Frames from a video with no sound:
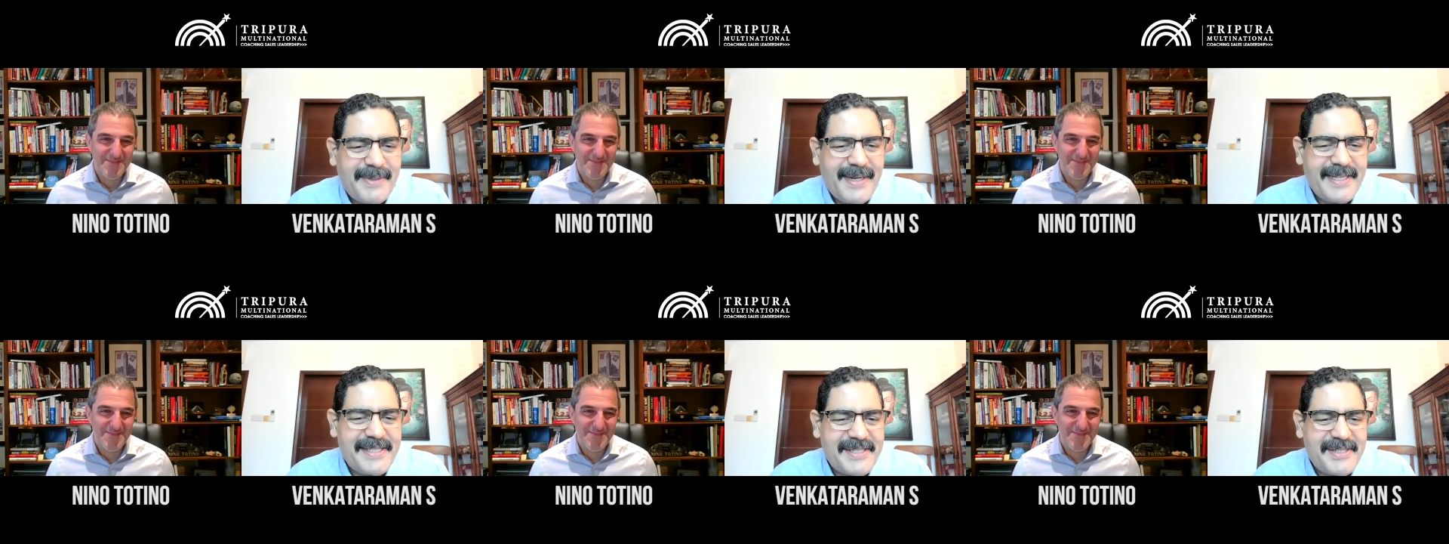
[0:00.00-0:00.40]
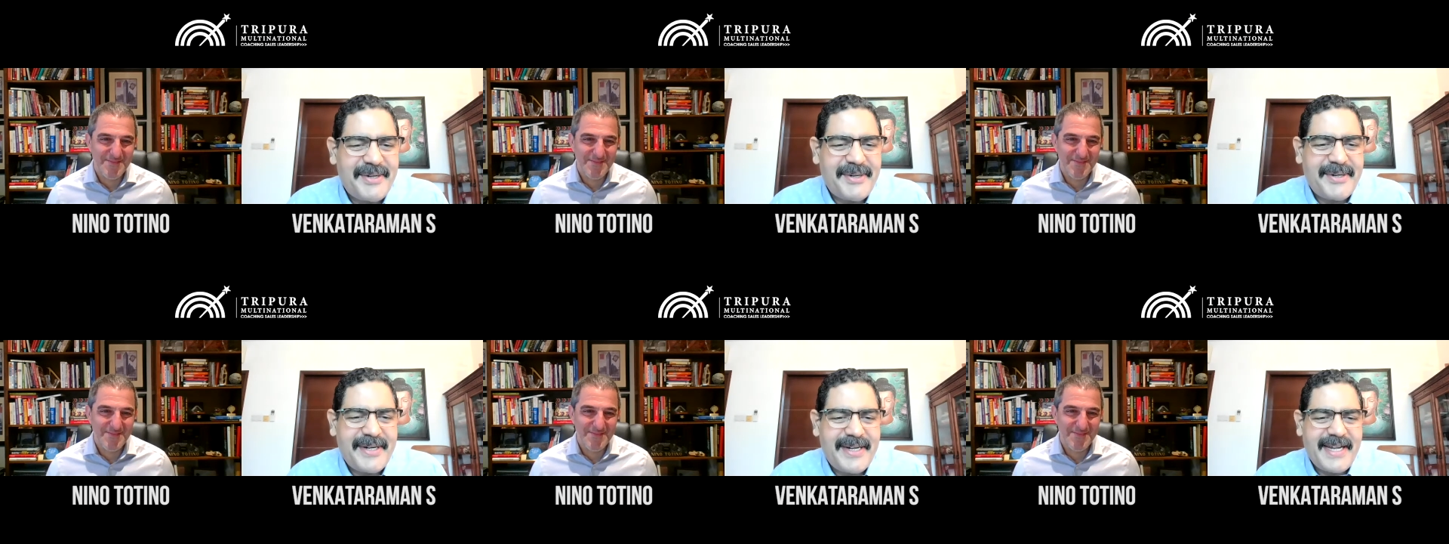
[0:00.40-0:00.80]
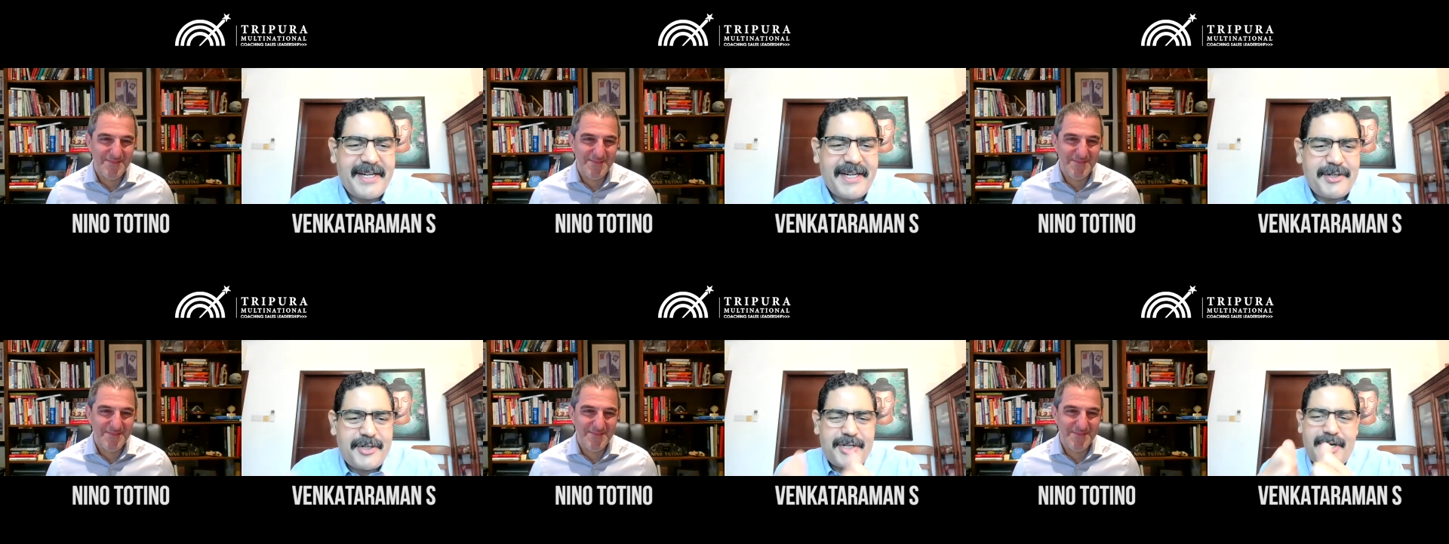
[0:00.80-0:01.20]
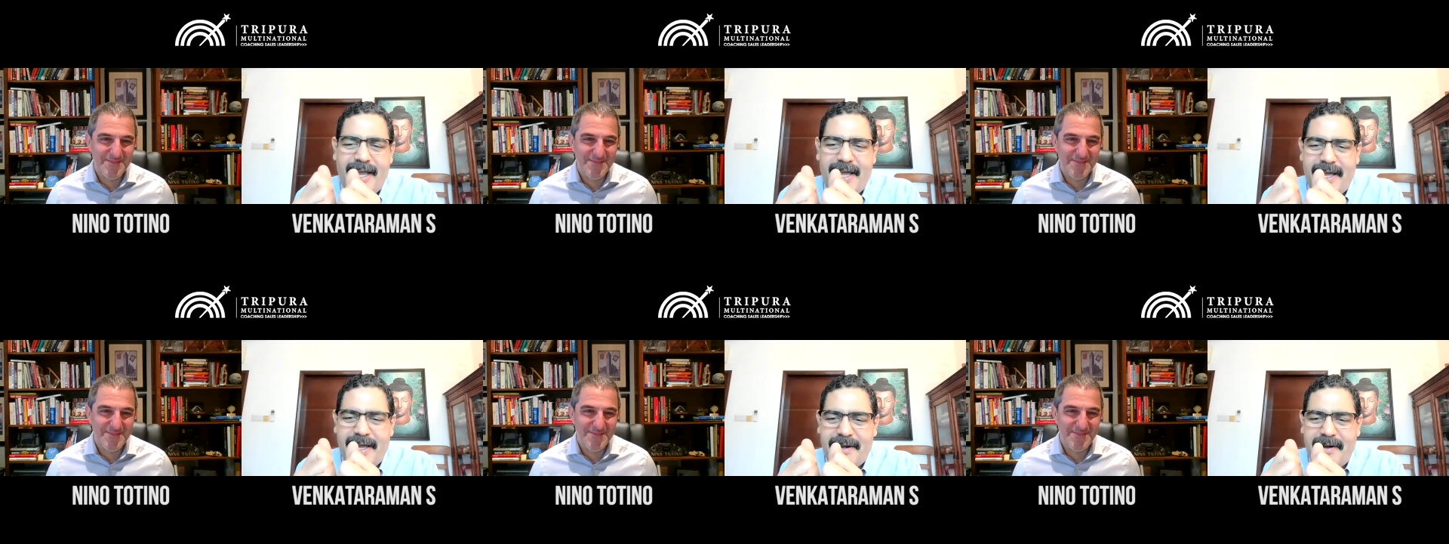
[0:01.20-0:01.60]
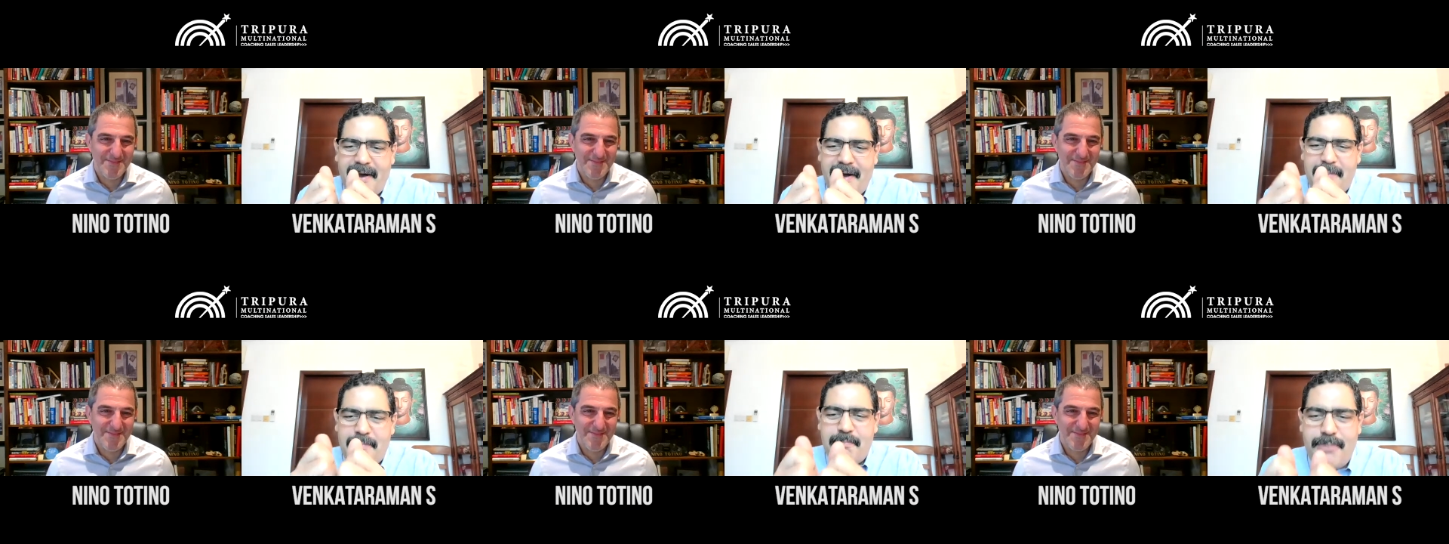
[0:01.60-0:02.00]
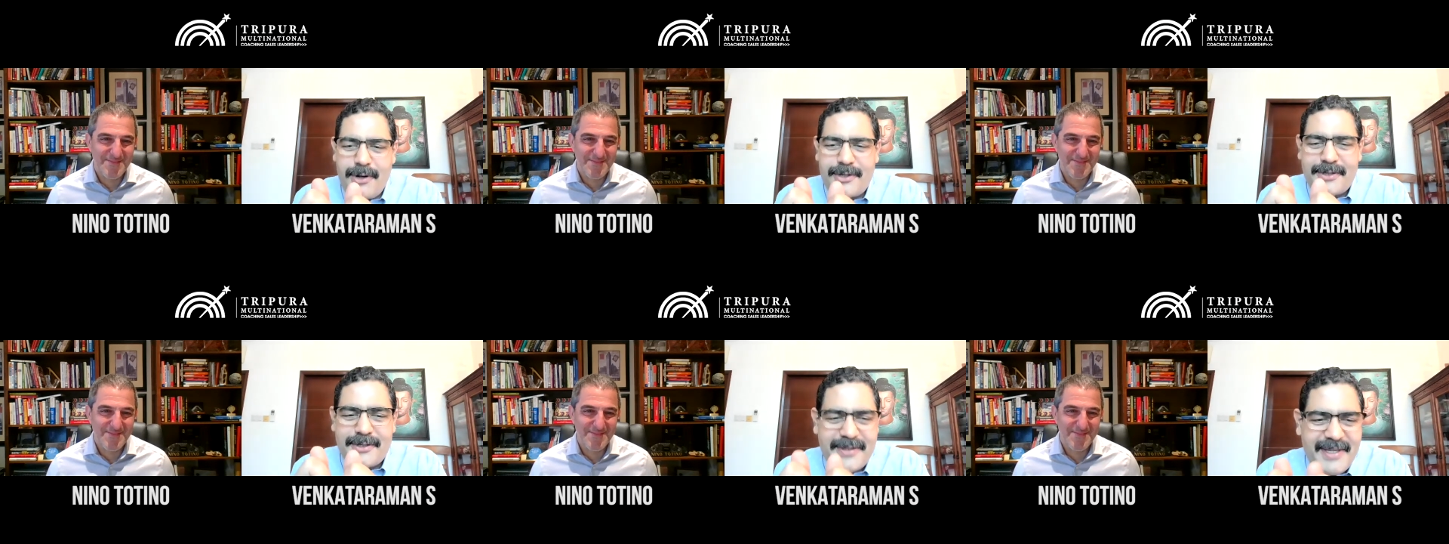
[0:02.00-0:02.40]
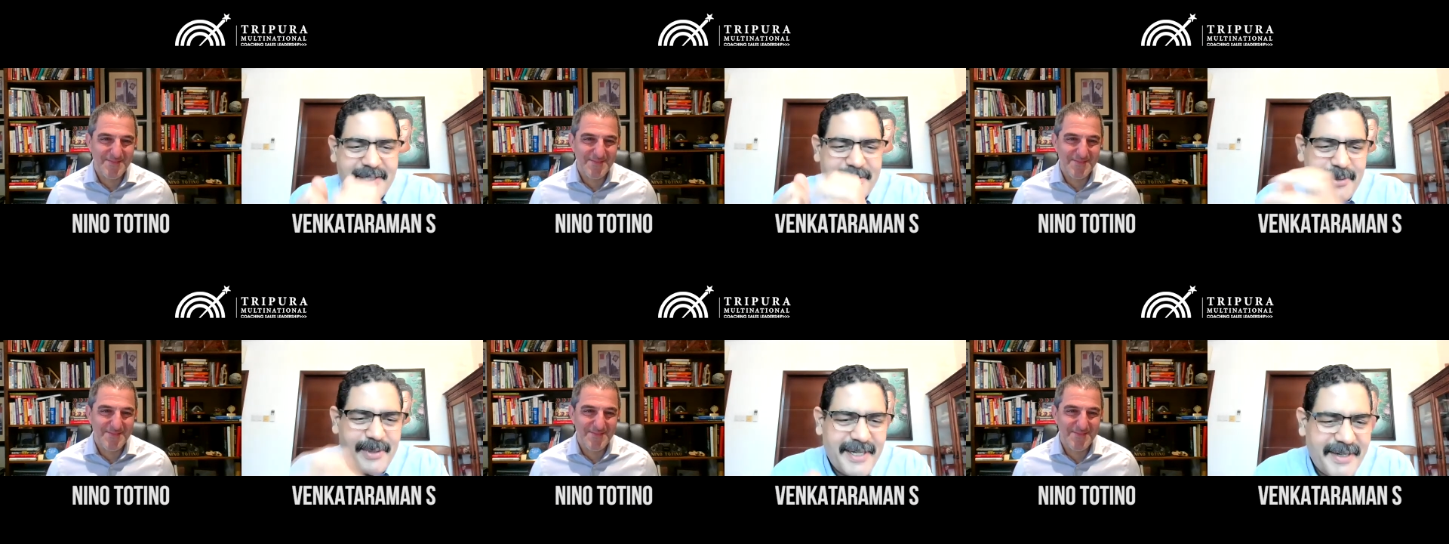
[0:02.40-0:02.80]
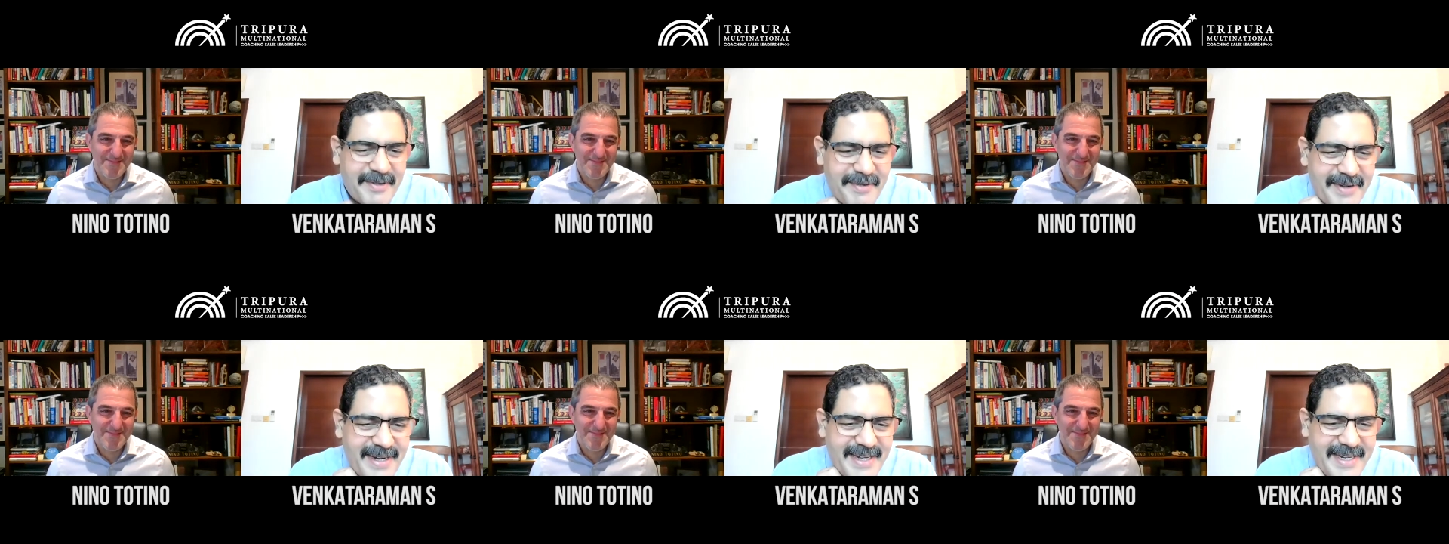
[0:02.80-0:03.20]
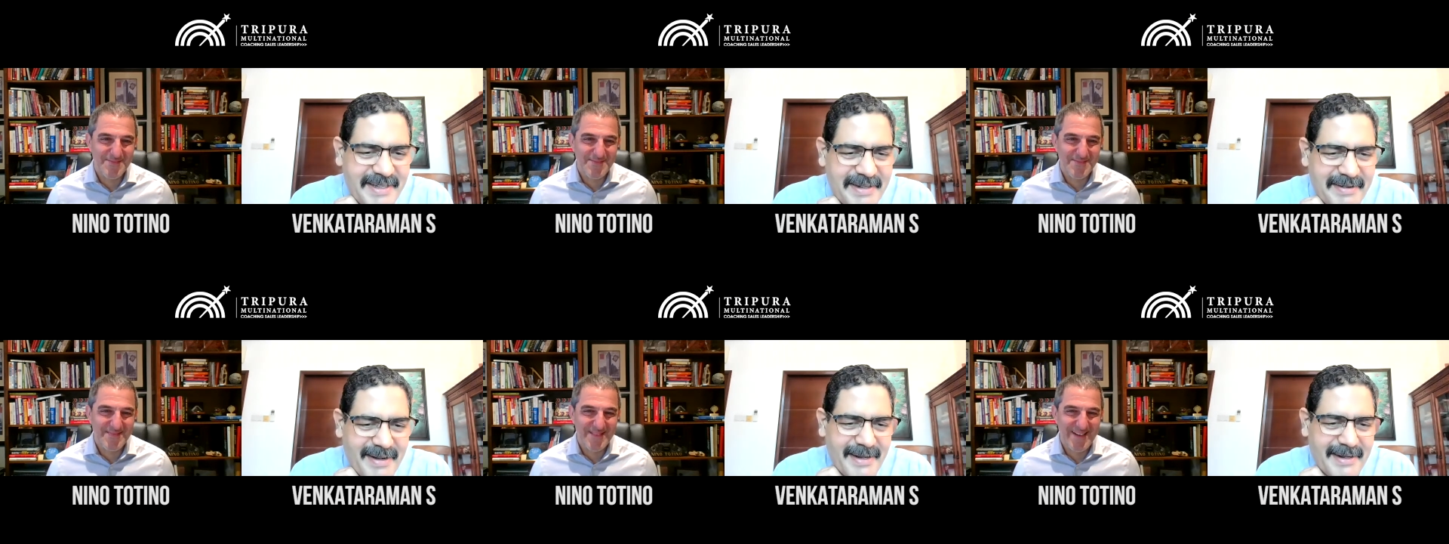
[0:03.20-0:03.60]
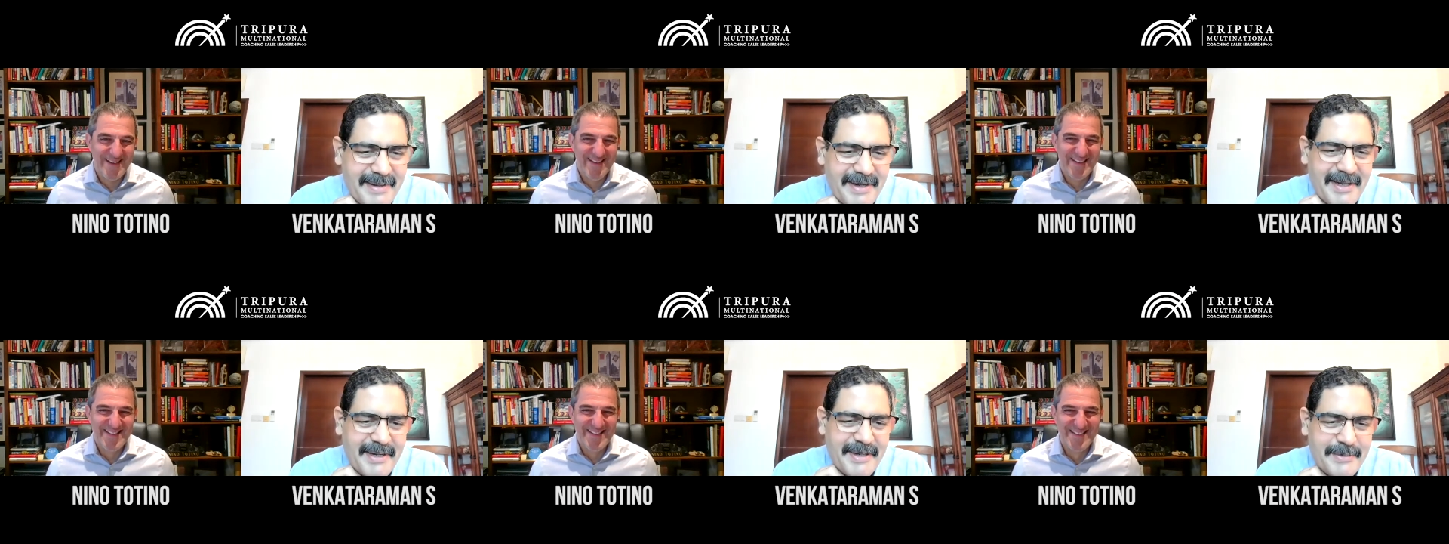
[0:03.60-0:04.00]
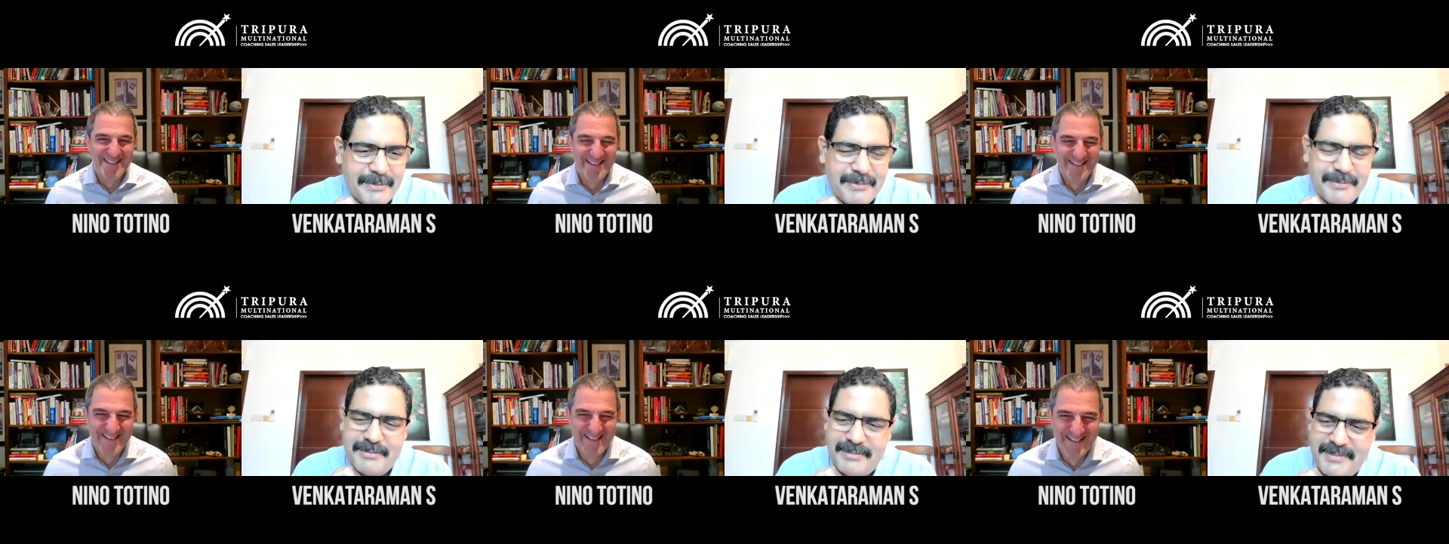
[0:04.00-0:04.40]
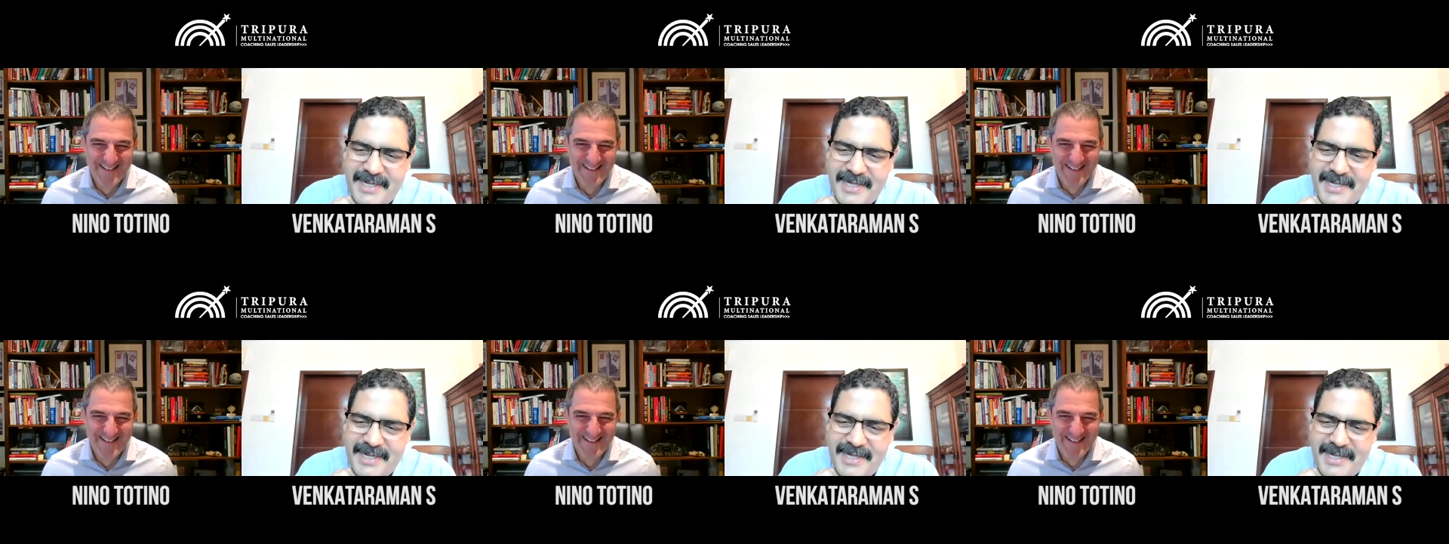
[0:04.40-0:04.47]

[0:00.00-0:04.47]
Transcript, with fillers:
Speaker 1: let's go ahead and share a book that we are reading right now.